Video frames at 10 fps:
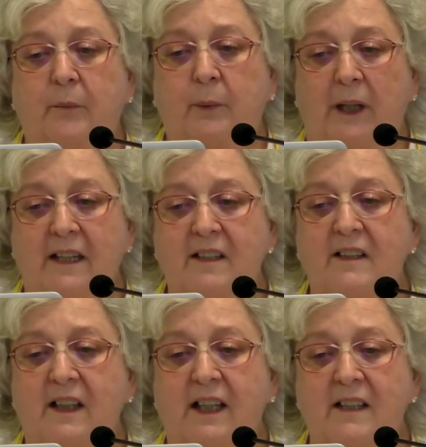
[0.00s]
place
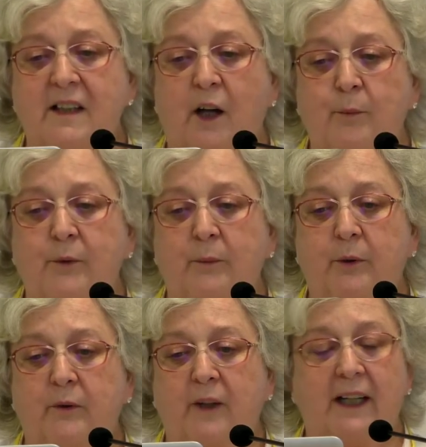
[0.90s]
that has helped
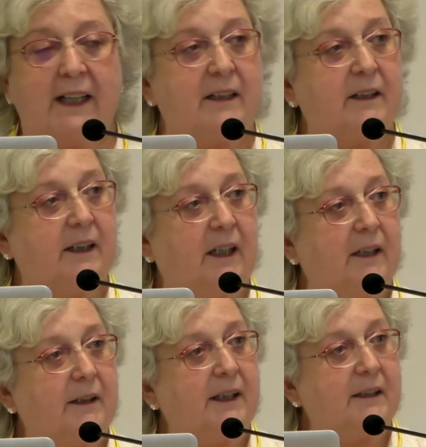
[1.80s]
provide
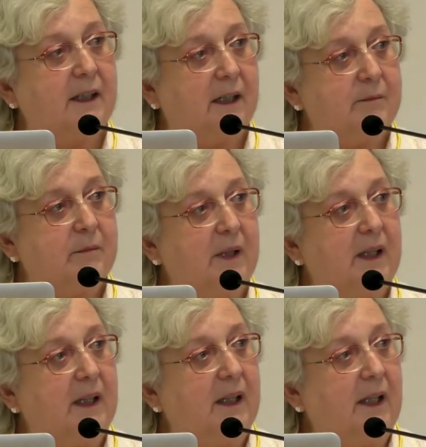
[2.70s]
income
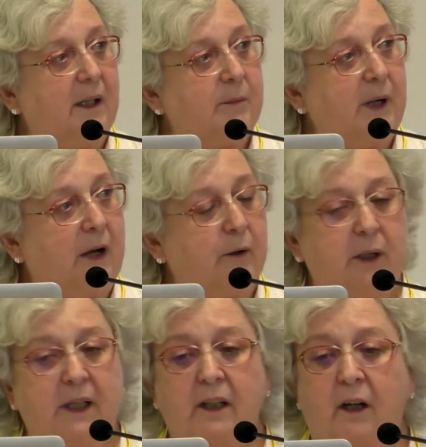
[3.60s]

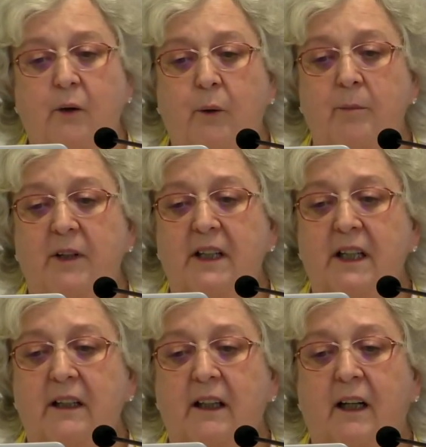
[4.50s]
empowering young
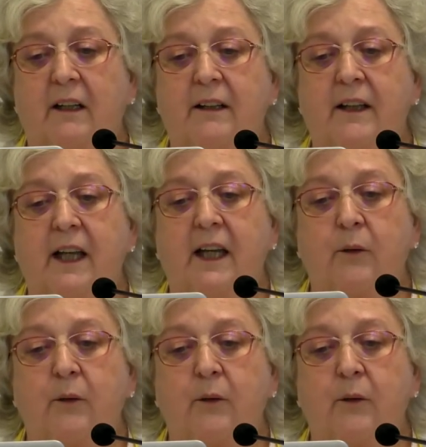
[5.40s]
women. They